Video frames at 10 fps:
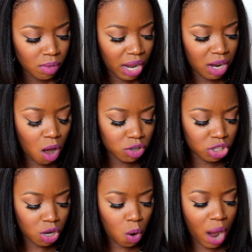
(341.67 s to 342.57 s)
And
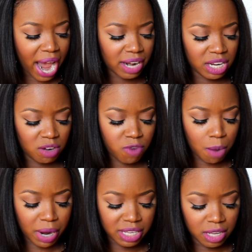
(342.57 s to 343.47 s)
also I did
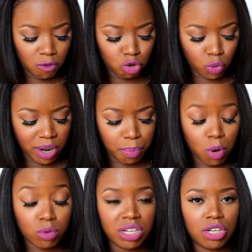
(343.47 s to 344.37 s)
find myself doing
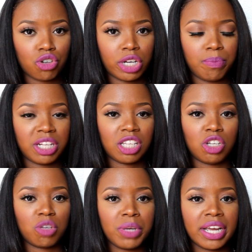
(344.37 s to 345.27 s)
protein treatments
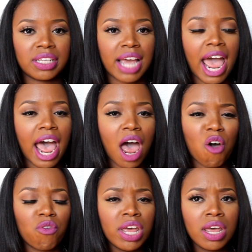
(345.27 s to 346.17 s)
just because I
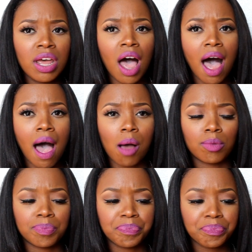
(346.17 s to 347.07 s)
have
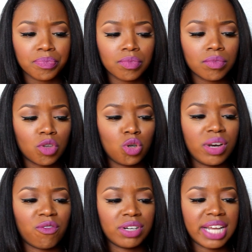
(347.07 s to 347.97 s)
two
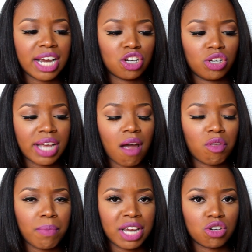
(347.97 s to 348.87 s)
different textures. I have
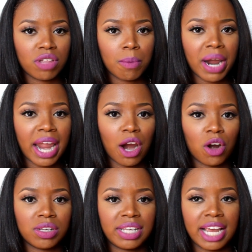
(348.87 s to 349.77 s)
to make sure that my
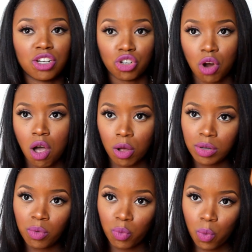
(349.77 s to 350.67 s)
hair stays
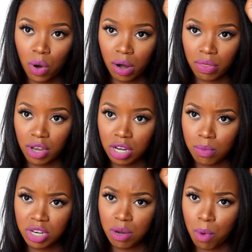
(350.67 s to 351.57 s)
strong where the
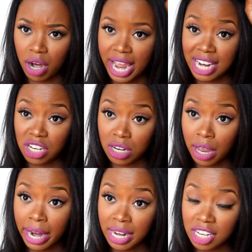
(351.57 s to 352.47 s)
demarcation
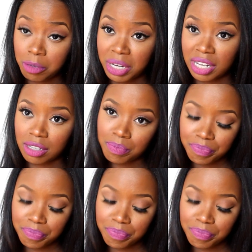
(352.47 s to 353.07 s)
line is, because